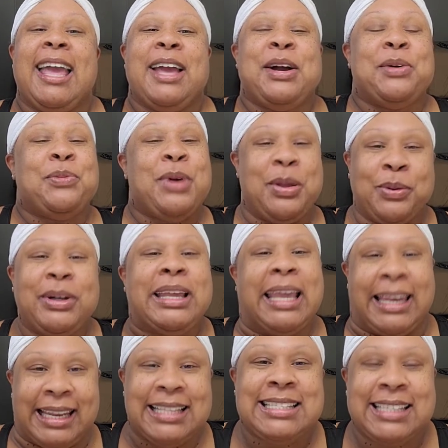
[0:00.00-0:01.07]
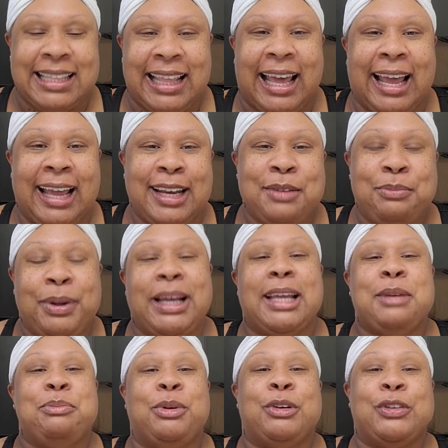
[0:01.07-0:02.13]
We will get into that,
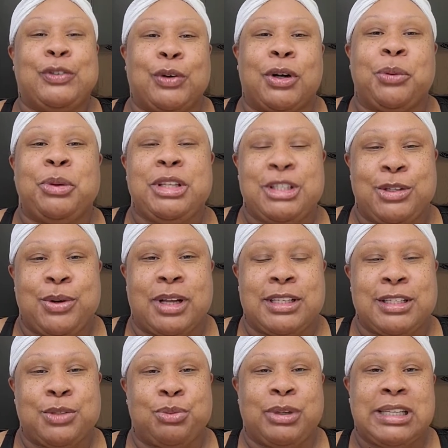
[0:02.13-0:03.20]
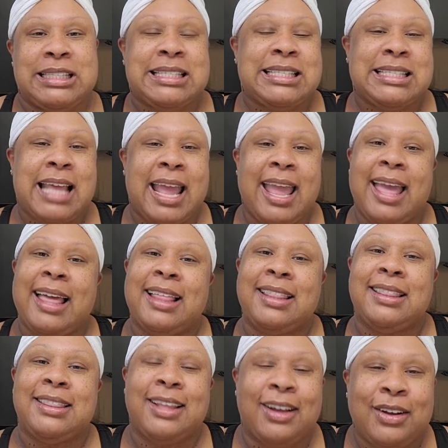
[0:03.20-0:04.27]
but before we do, I just wanted to say
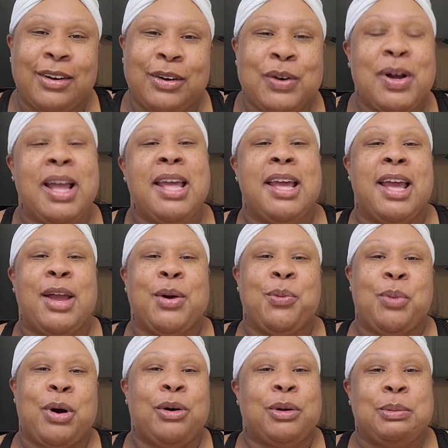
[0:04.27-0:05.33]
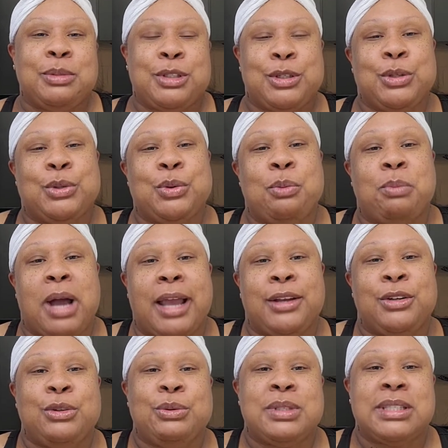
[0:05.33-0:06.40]
hello and welcome to my
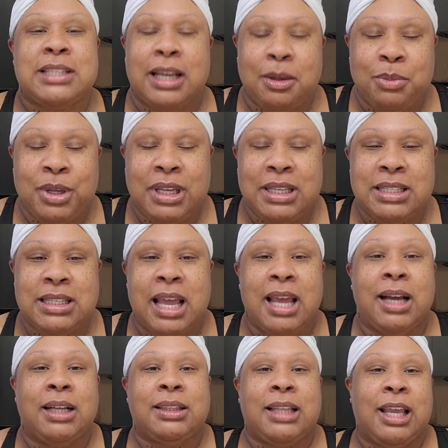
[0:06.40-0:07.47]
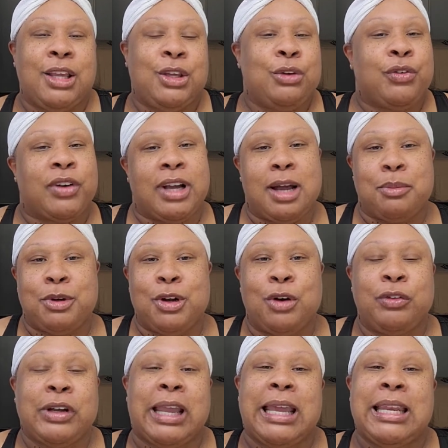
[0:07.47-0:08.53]
new subbies. Thank you for coming
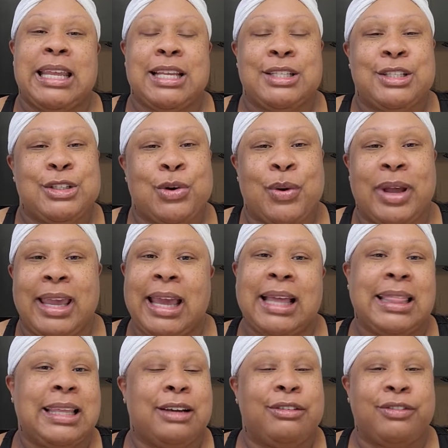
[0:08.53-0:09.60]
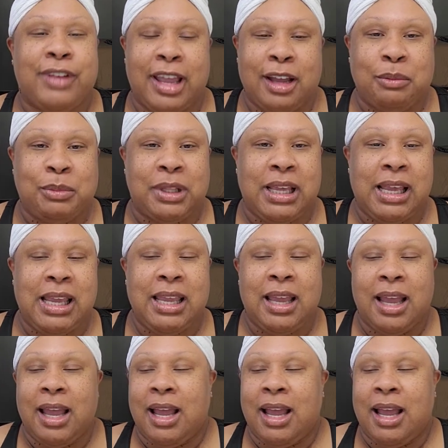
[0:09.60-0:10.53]
over and enjoying the family.